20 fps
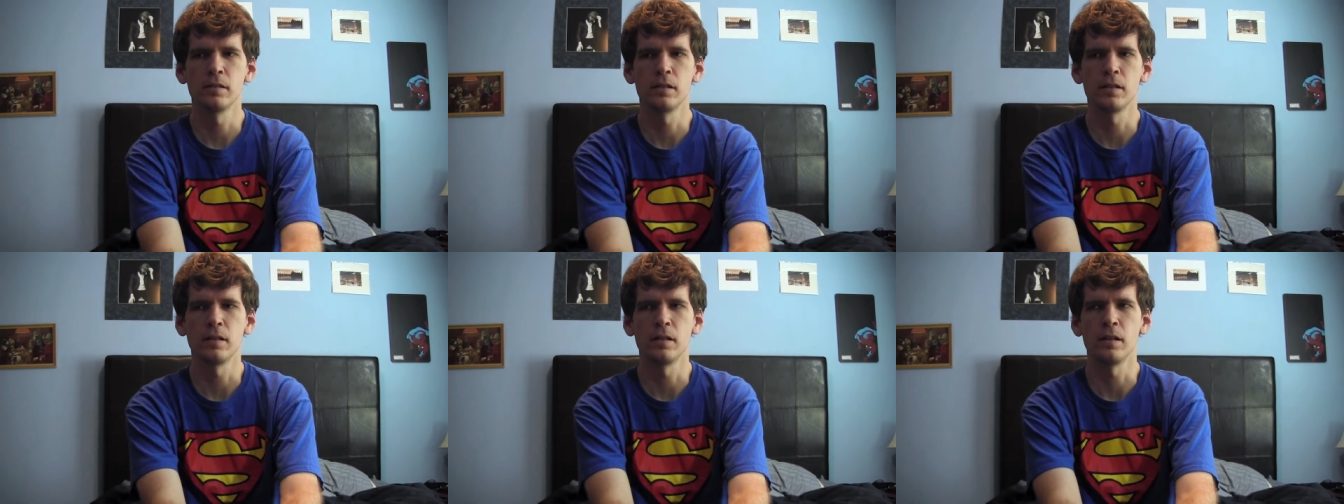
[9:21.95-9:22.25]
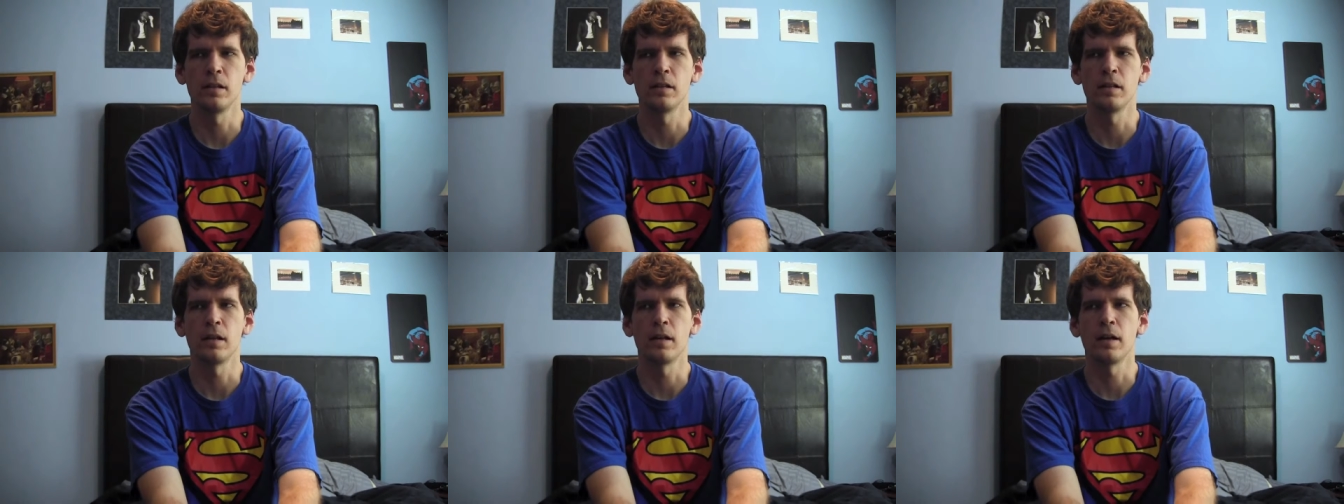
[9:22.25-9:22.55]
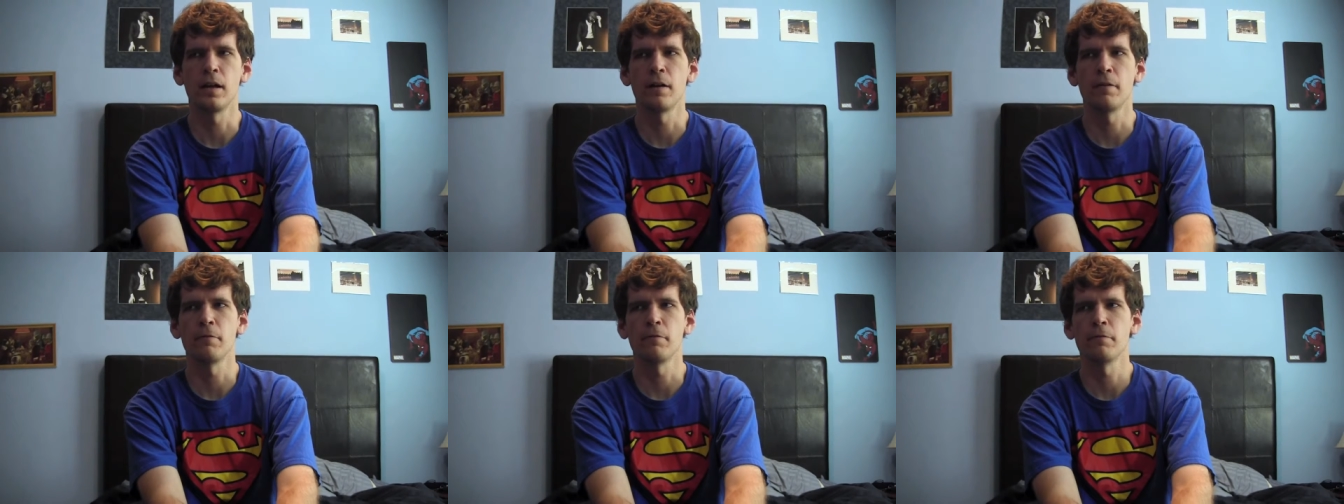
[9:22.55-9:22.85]
and then I
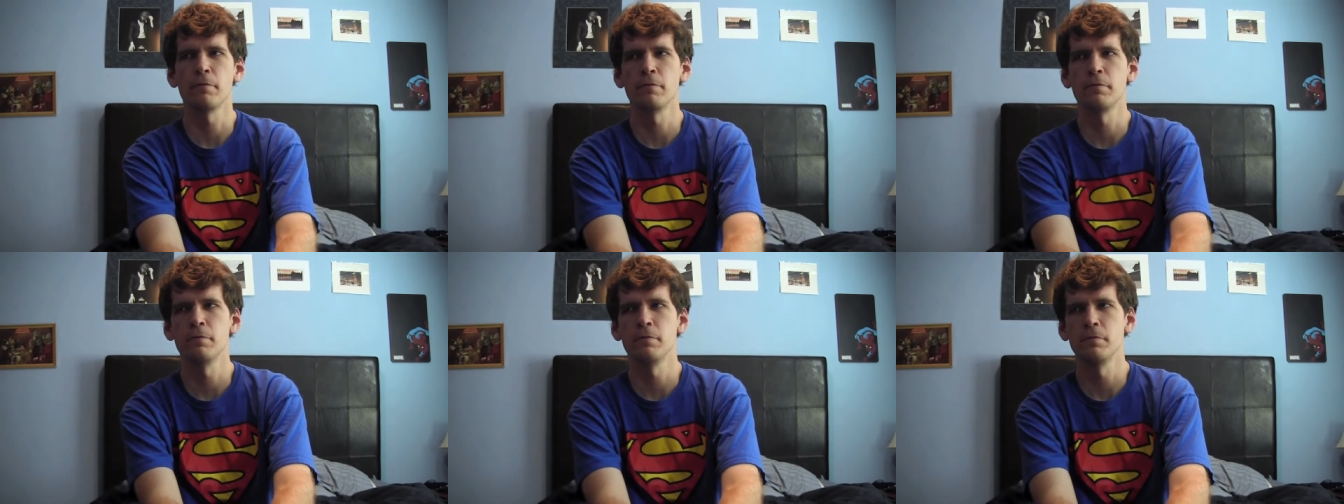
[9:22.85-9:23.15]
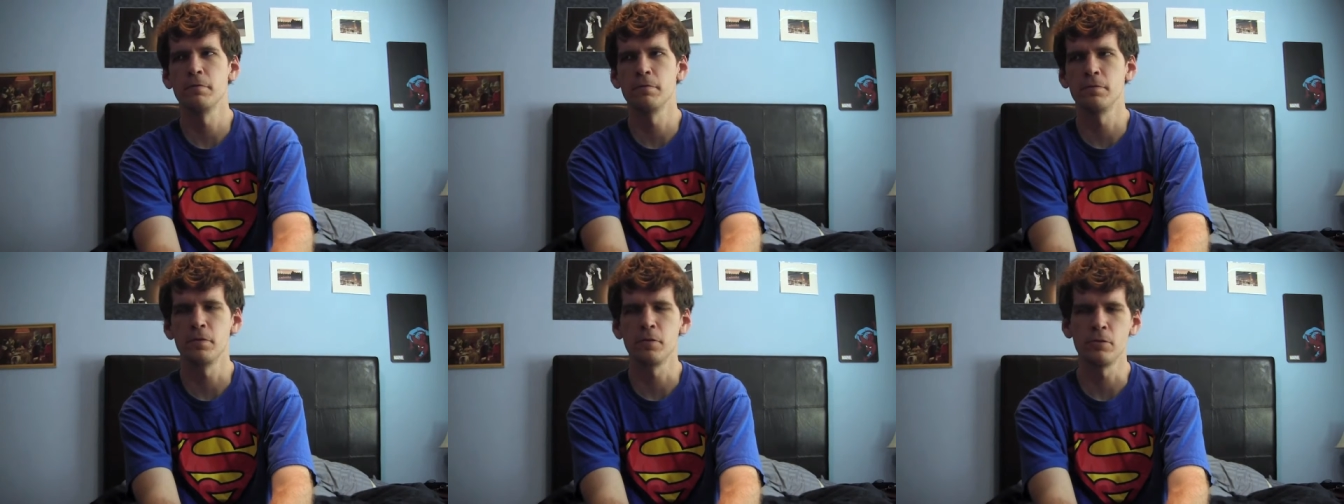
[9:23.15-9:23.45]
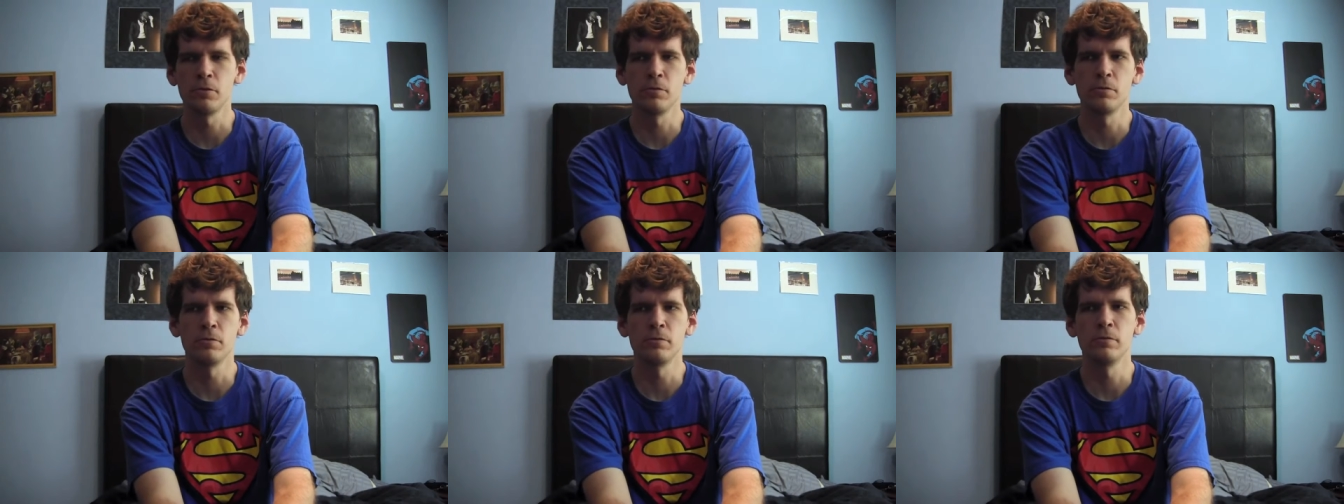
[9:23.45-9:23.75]
have
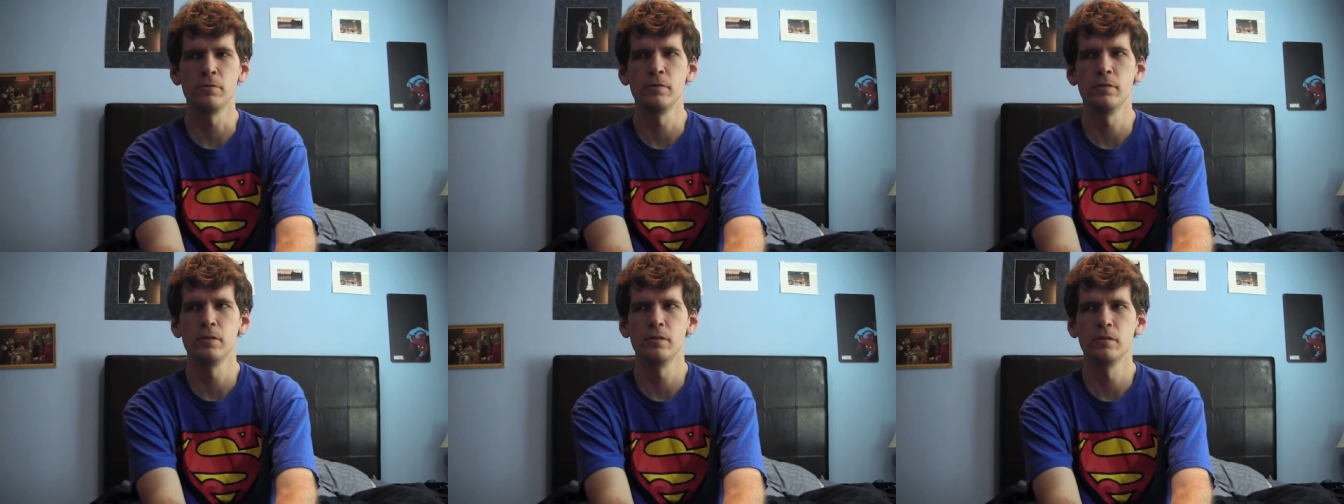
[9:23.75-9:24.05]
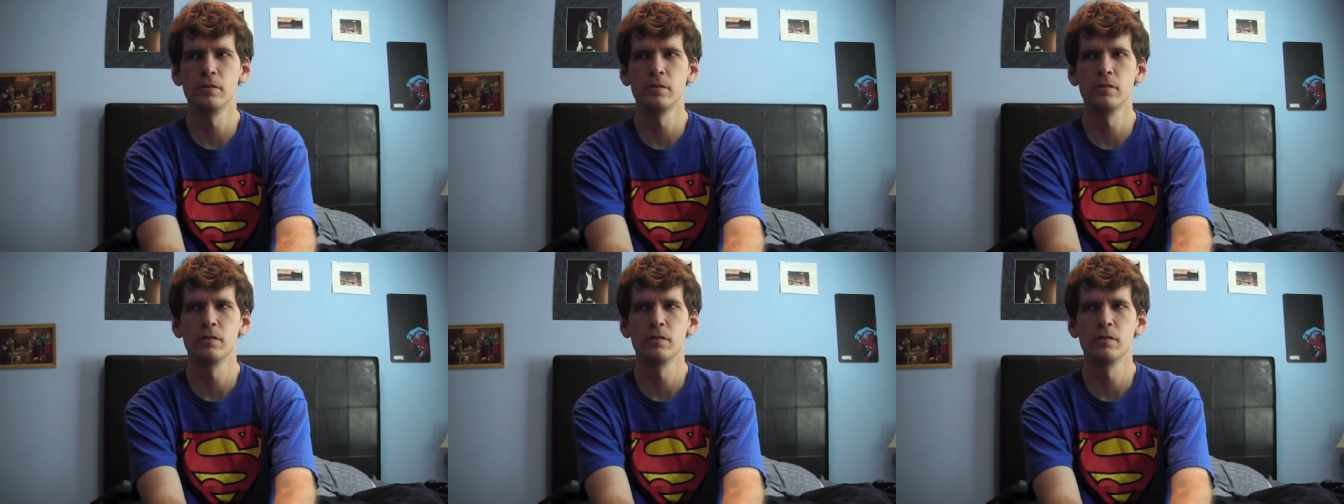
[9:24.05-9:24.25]
food